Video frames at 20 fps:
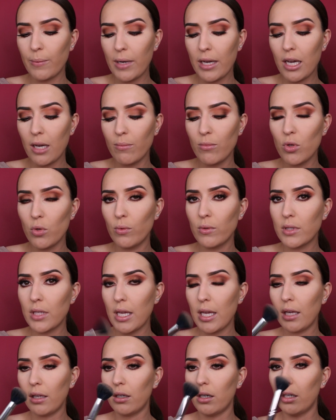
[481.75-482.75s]
why I'm
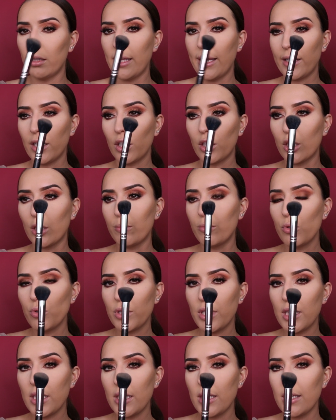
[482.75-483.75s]
using like a
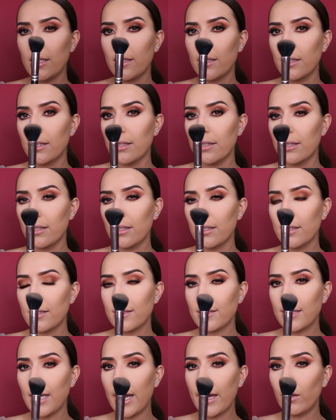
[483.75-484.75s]
kabuki
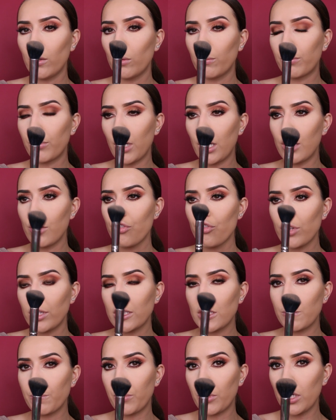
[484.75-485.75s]
style brush.
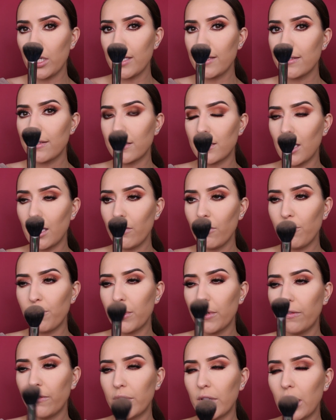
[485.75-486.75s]
It's pretty stiff
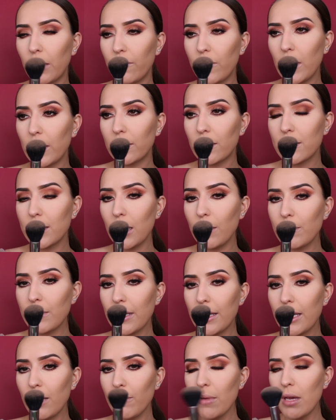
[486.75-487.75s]
but fluffy at the same
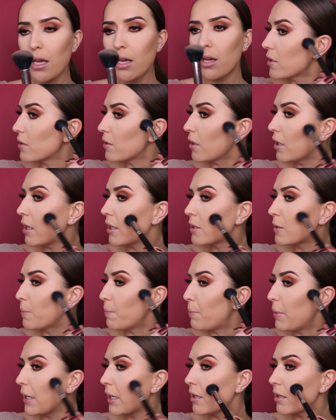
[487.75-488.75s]
time. It's
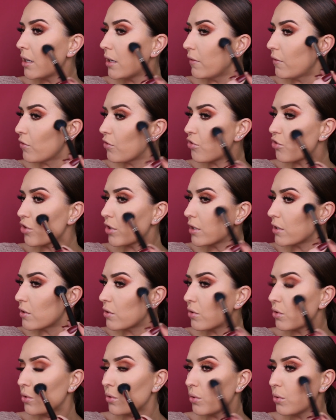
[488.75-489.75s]
big enough
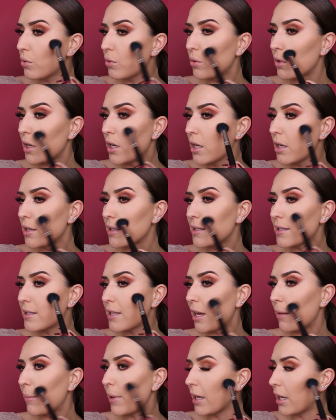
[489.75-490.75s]
just to
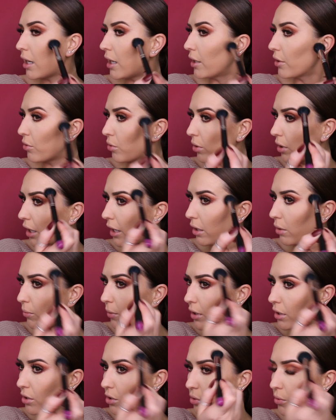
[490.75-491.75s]
set my contour. I don't
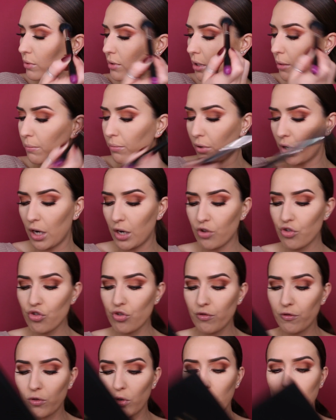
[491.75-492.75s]
want to use a brush,
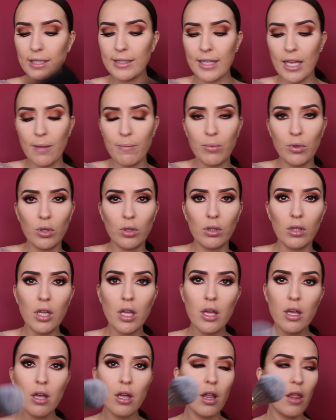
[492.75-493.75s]
for example,
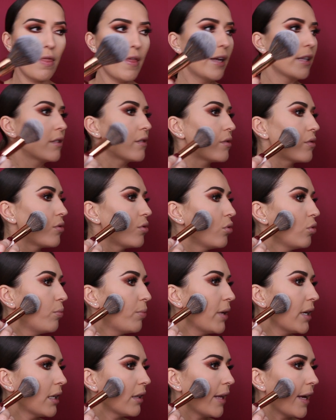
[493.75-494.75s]
that's too
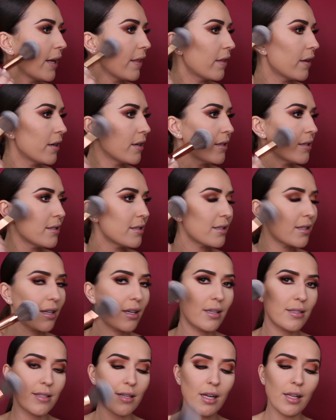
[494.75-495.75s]
big like this,
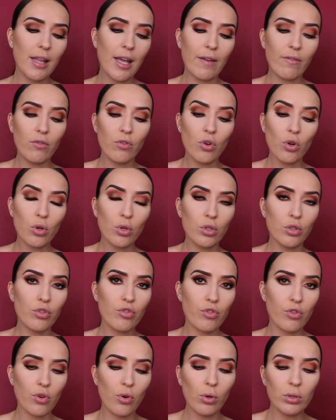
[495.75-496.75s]
because then I'll have no
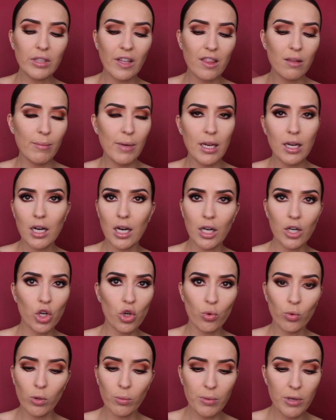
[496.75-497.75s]
control and then my
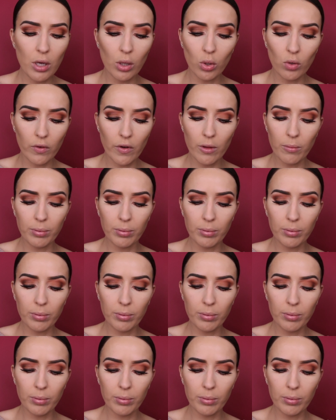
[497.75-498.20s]
contour will be all over the